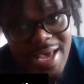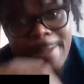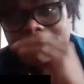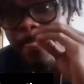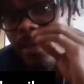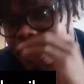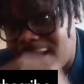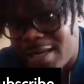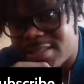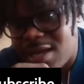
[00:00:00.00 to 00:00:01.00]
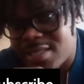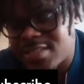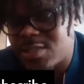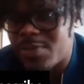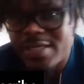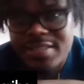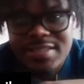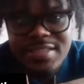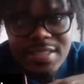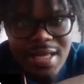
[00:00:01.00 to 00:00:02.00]
that, a lot of tosses, but I did
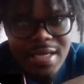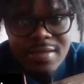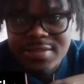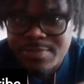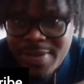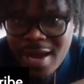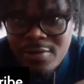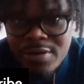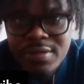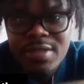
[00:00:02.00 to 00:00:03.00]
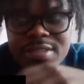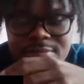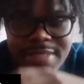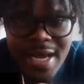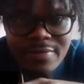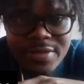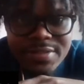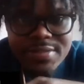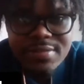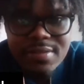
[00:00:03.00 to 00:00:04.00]
see a lot of some power, some
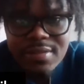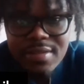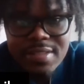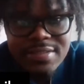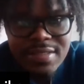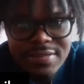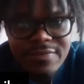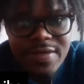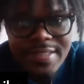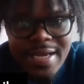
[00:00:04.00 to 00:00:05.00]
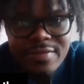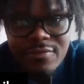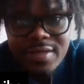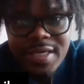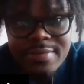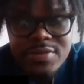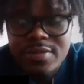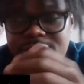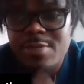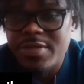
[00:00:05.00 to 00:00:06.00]
counters, and stuff like that in the run game. So
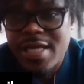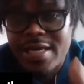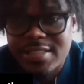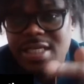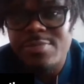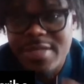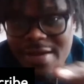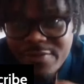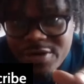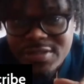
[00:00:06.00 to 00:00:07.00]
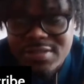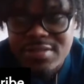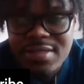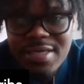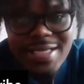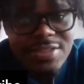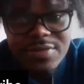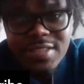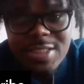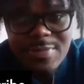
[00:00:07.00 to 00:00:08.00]
it's gonna be diverse. I still
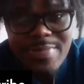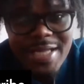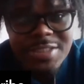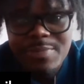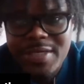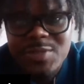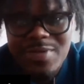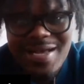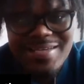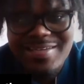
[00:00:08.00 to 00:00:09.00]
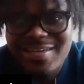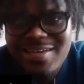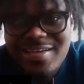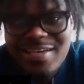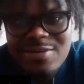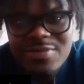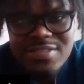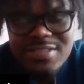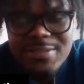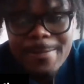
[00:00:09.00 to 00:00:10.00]
think it's gonna be matchup based, but it
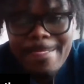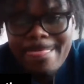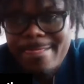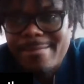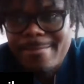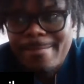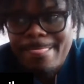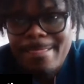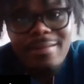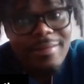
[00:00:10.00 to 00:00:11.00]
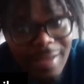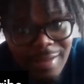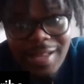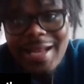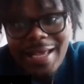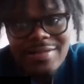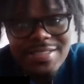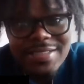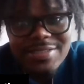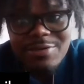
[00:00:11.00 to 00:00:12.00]
was a lot of
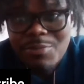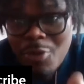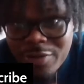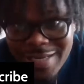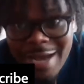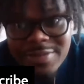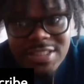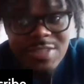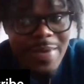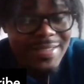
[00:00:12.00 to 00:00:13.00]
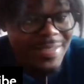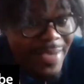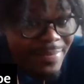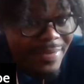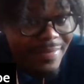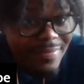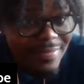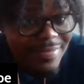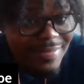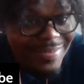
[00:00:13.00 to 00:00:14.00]
outside zone, more than I was expecting. Maybe
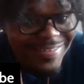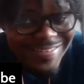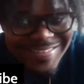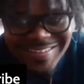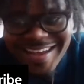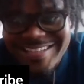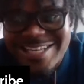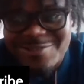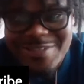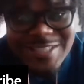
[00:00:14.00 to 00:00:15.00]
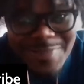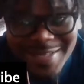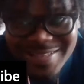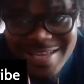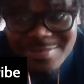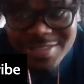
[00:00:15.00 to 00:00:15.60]
I guess I was expecting that